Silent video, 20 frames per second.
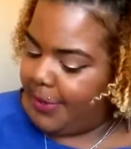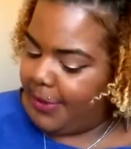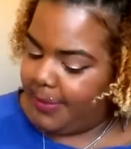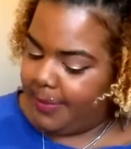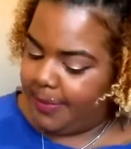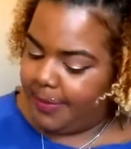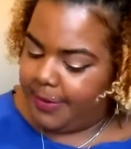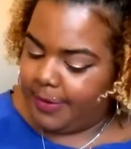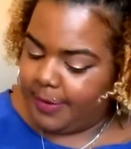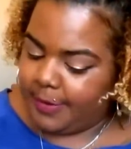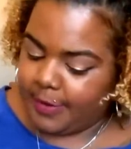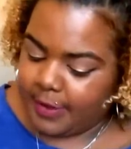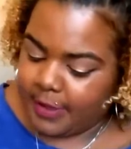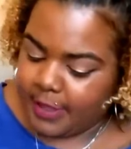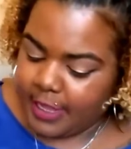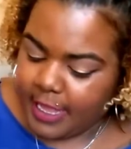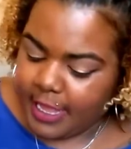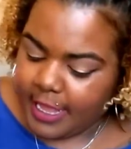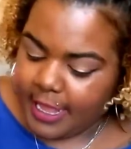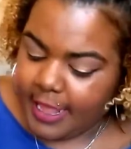right. Boop.
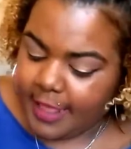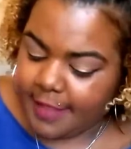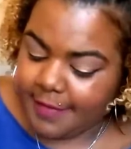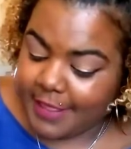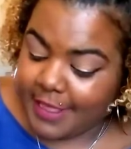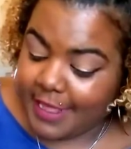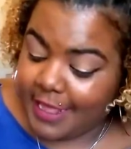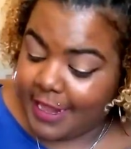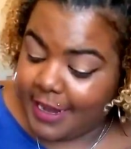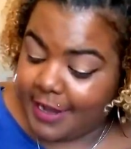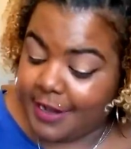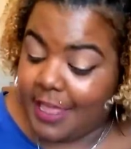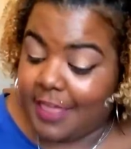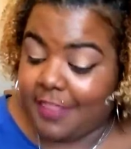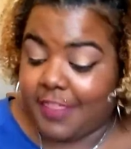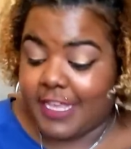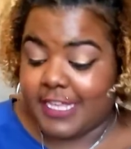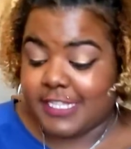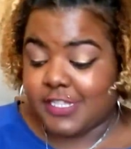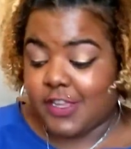And then
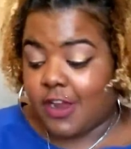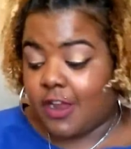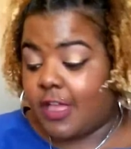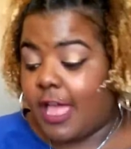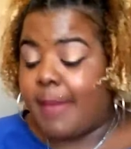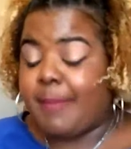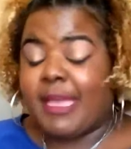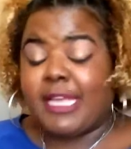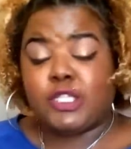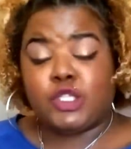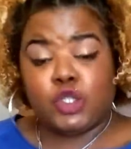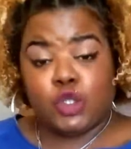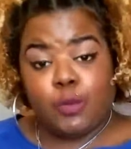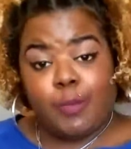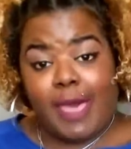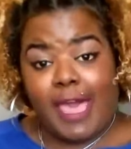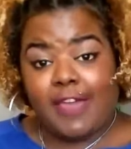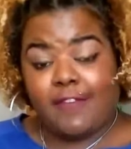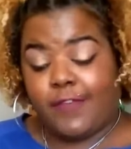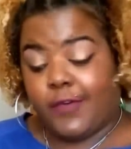these are, I made
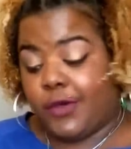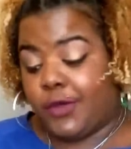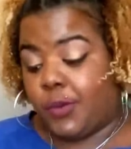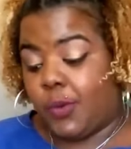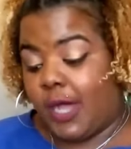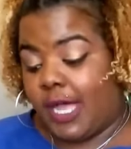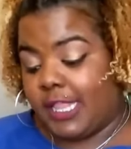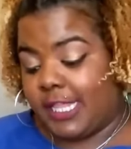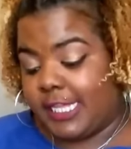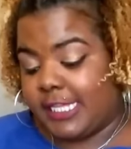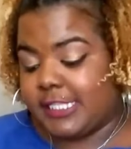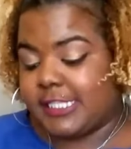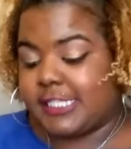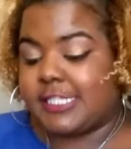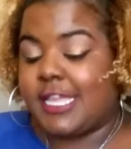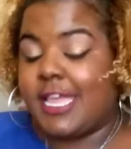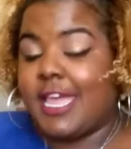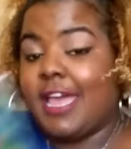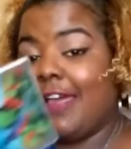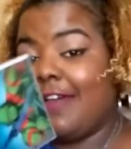2 bifold
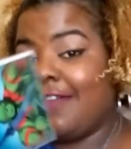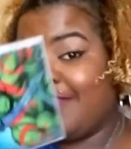wallets.